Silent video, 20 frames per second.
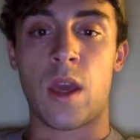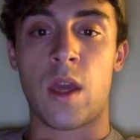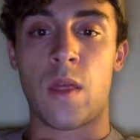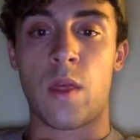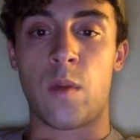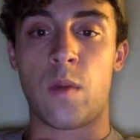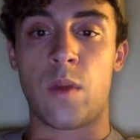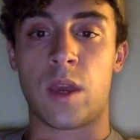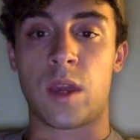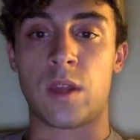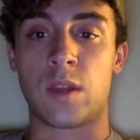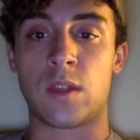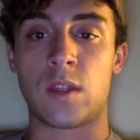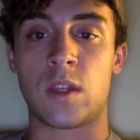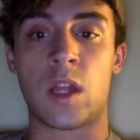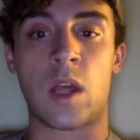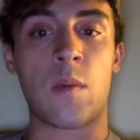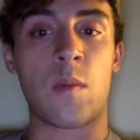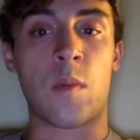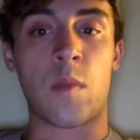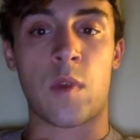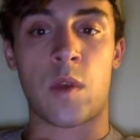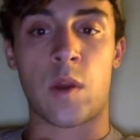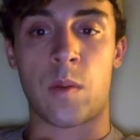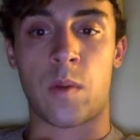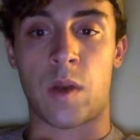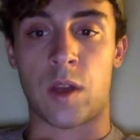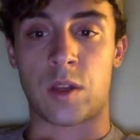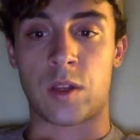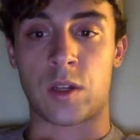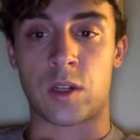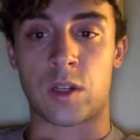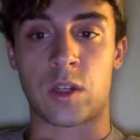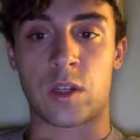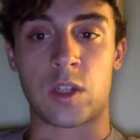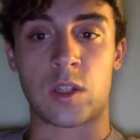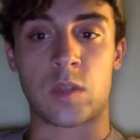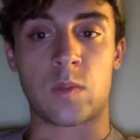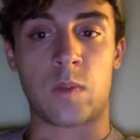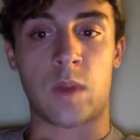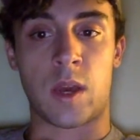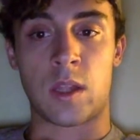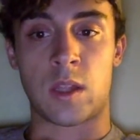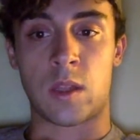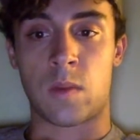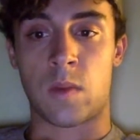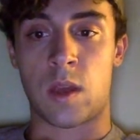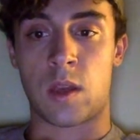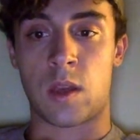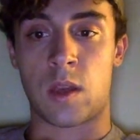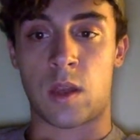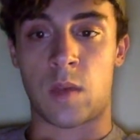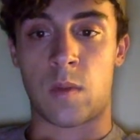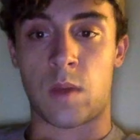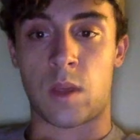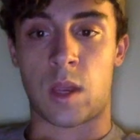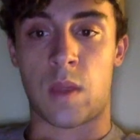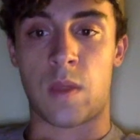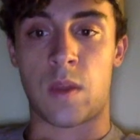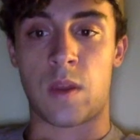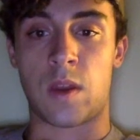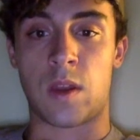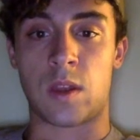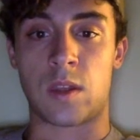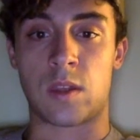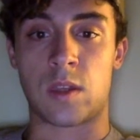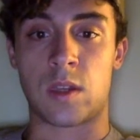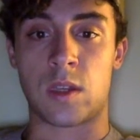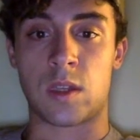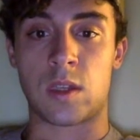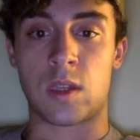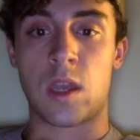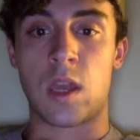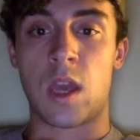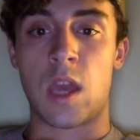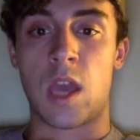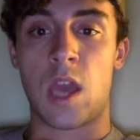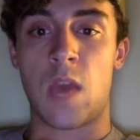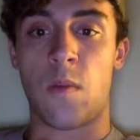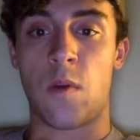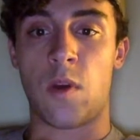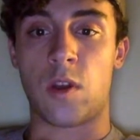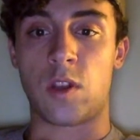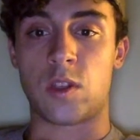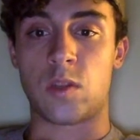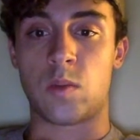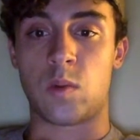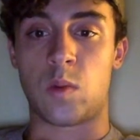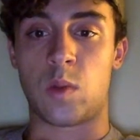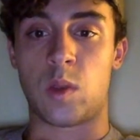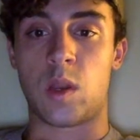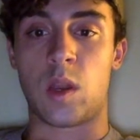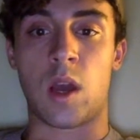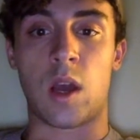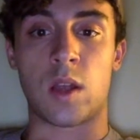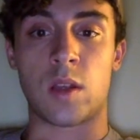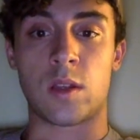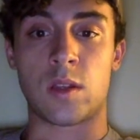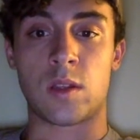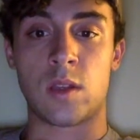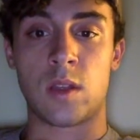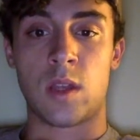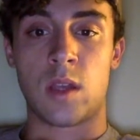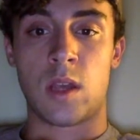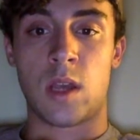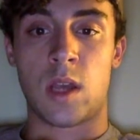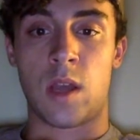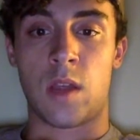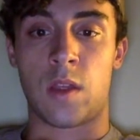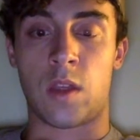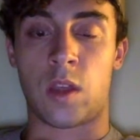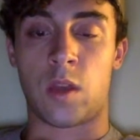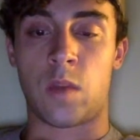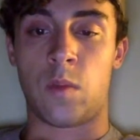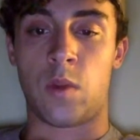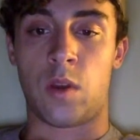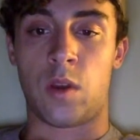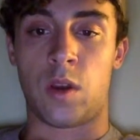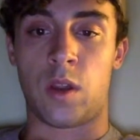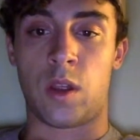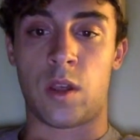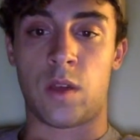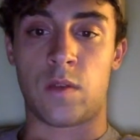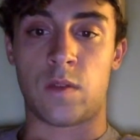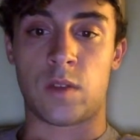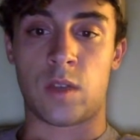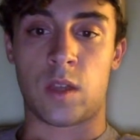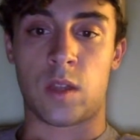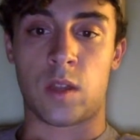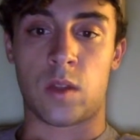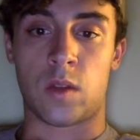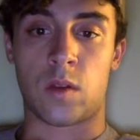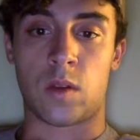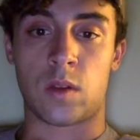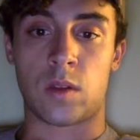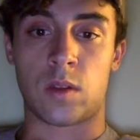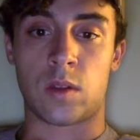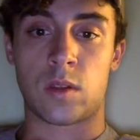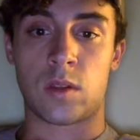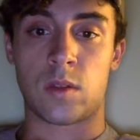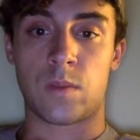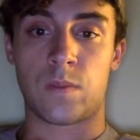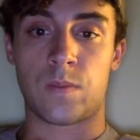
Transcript: that we can still implement our project despite the pandemic and the distance it puts between us and the community of St. Louis.